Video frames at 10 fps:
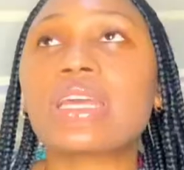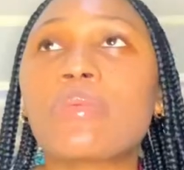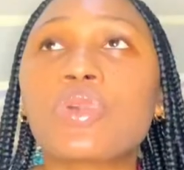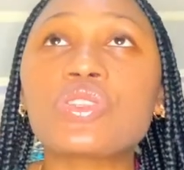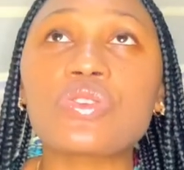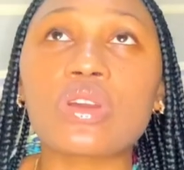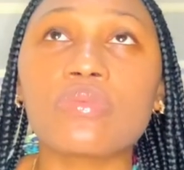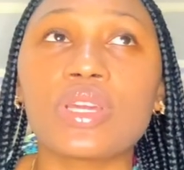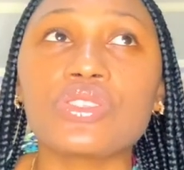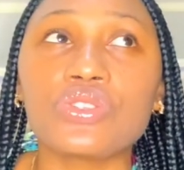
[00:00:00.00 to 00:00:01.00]
I'm going to
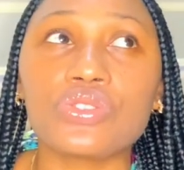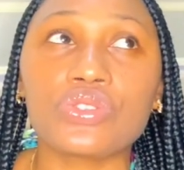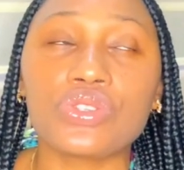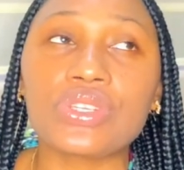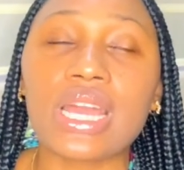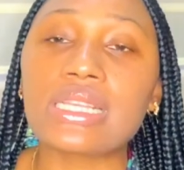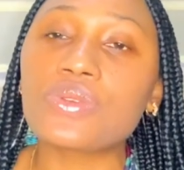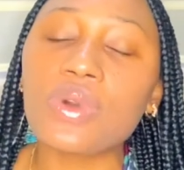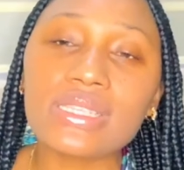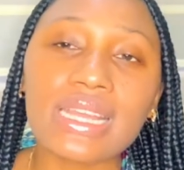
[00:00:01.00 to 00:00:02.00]
recommend to you guys the
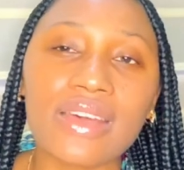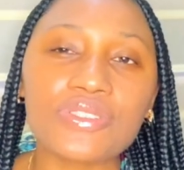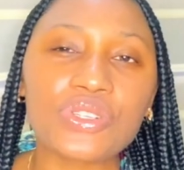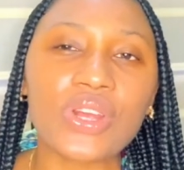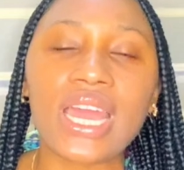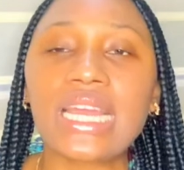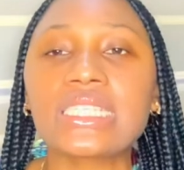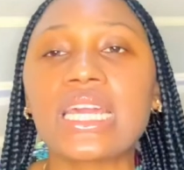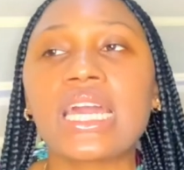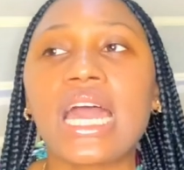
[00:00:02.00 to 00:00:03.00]
ones that I've
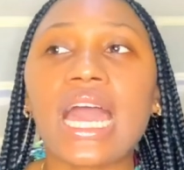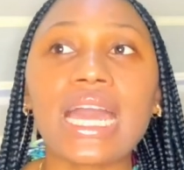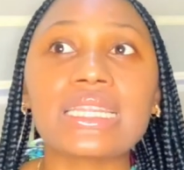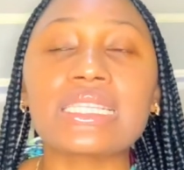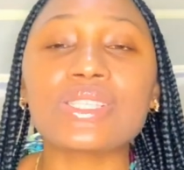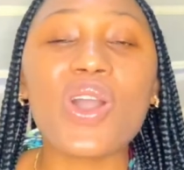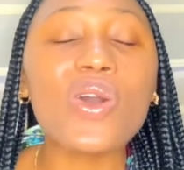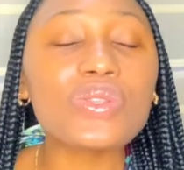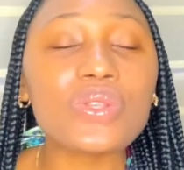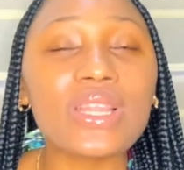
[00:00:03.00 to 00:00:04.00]
tried, and it's
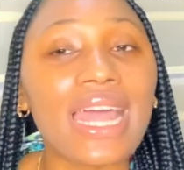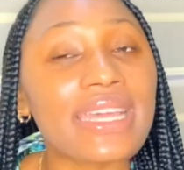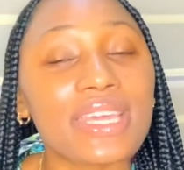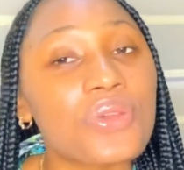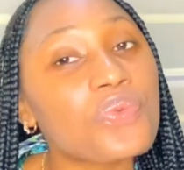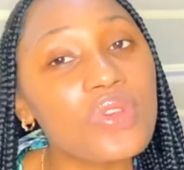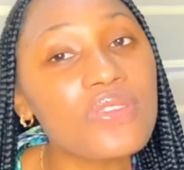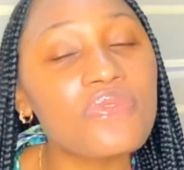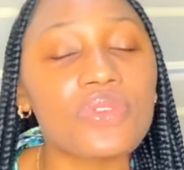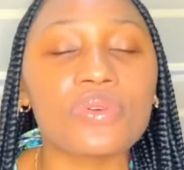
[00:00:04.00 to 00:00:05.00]
also like a
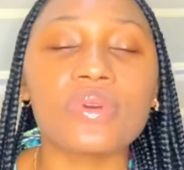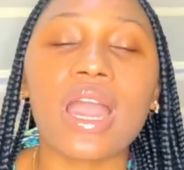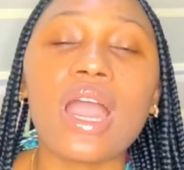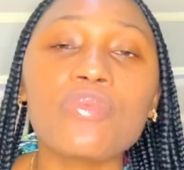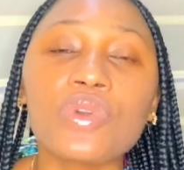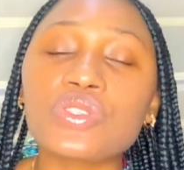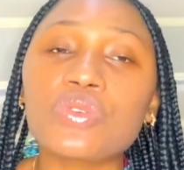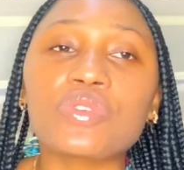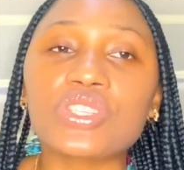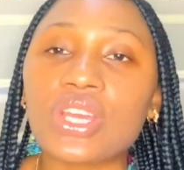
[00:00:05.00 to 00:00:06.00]
review. I'll also
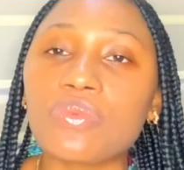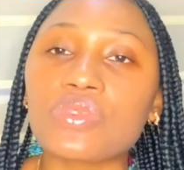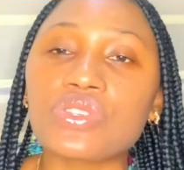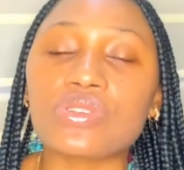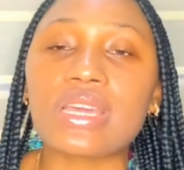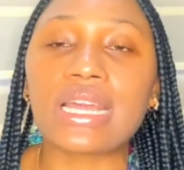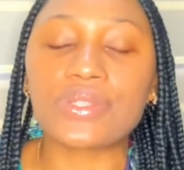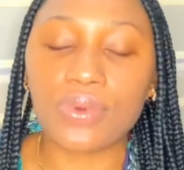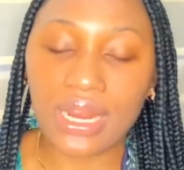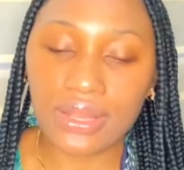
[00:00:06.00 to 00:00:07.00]
be sharing with you
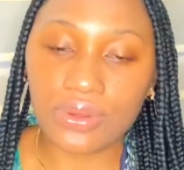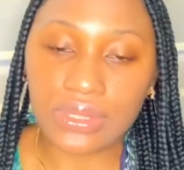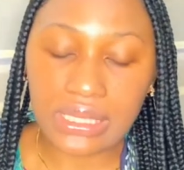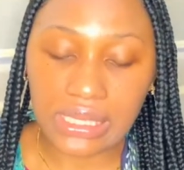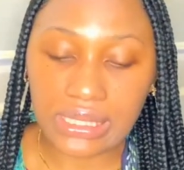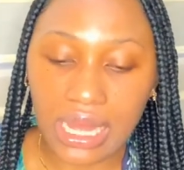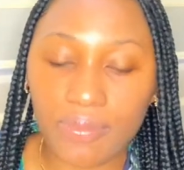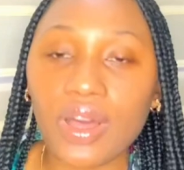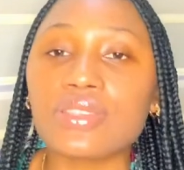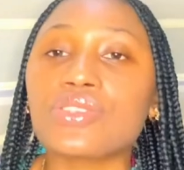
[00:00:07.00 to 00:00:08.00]
guys what I noticed
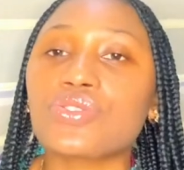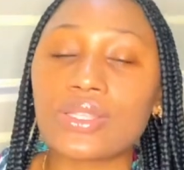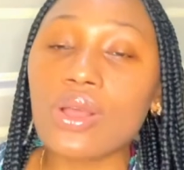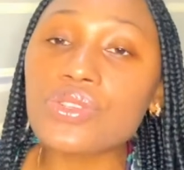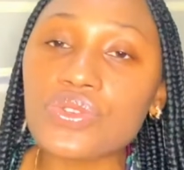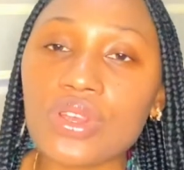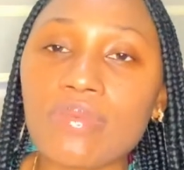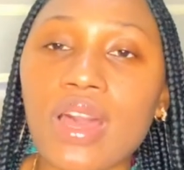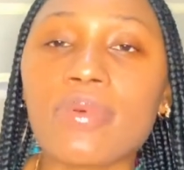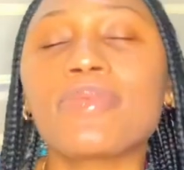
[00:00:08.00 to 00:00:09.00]
about this
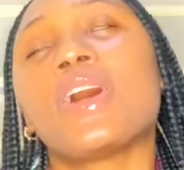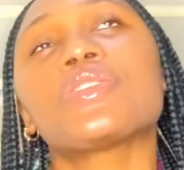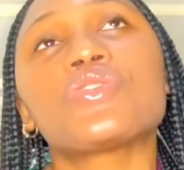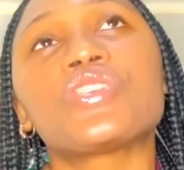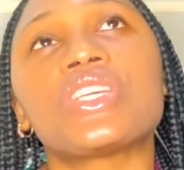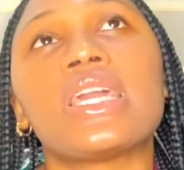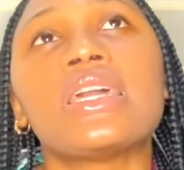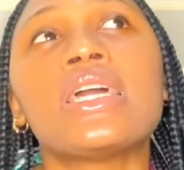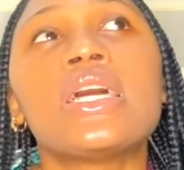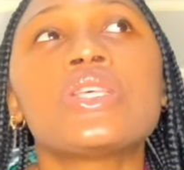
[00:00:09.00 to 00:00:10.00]
sunscreen I'm about to share.
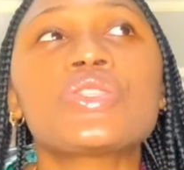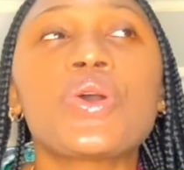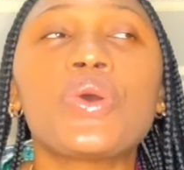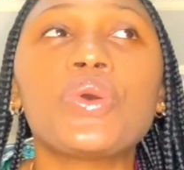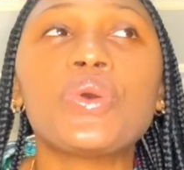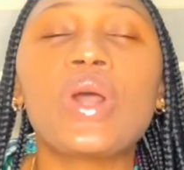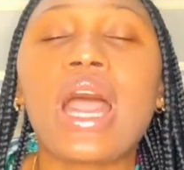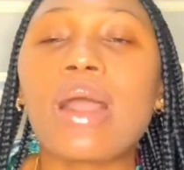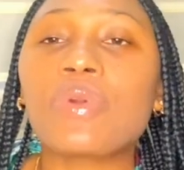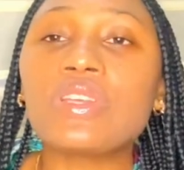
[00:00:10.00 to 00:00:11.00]
So
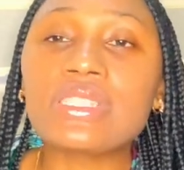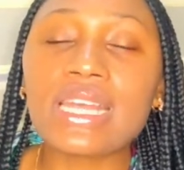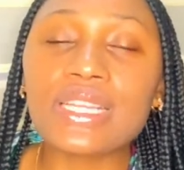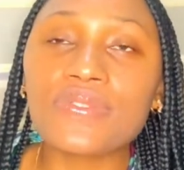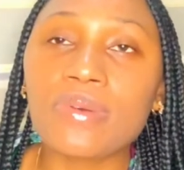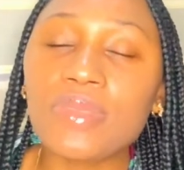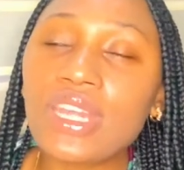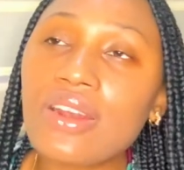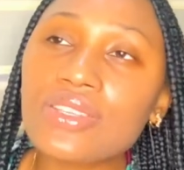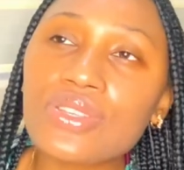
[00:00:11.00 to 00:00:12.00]
I'm going to start from
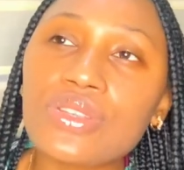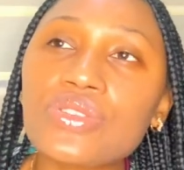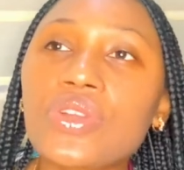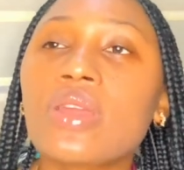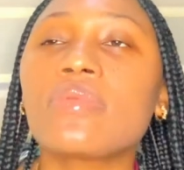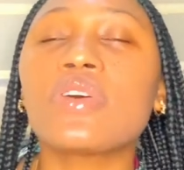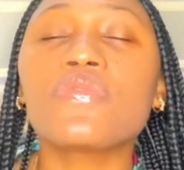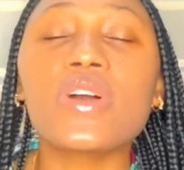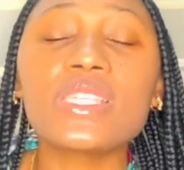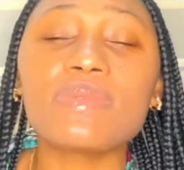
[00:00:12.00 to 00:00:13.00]
mineral sunscreen. The
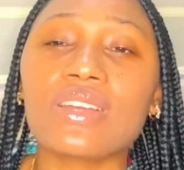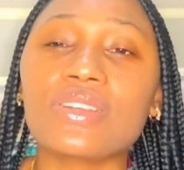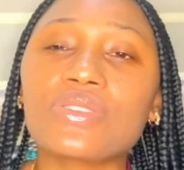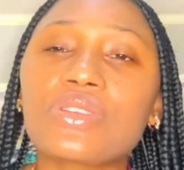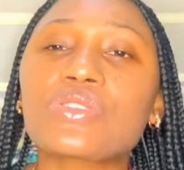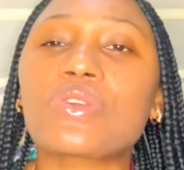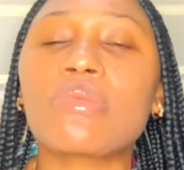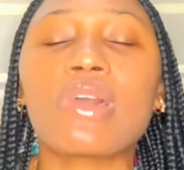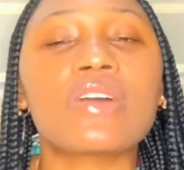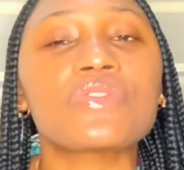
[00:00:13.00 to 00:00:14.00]
first
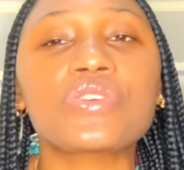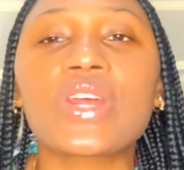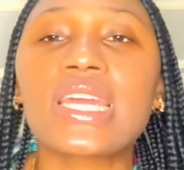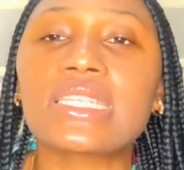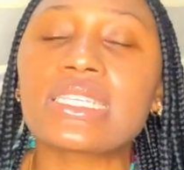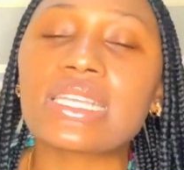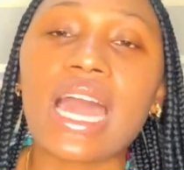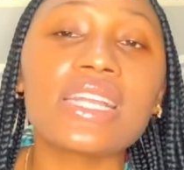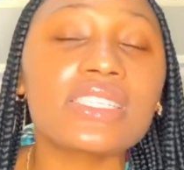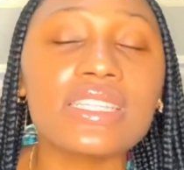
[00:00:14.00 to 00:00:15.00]
sunscreen I've tried is
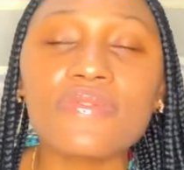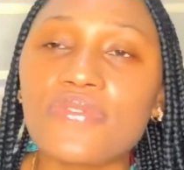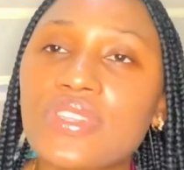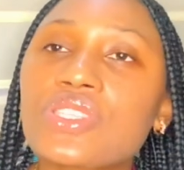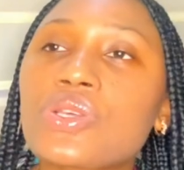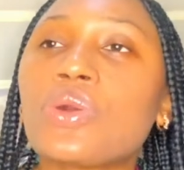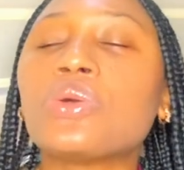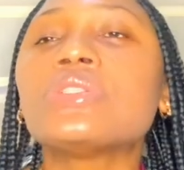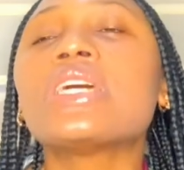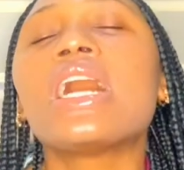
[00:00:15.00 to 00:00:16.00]
actually Veet Gold.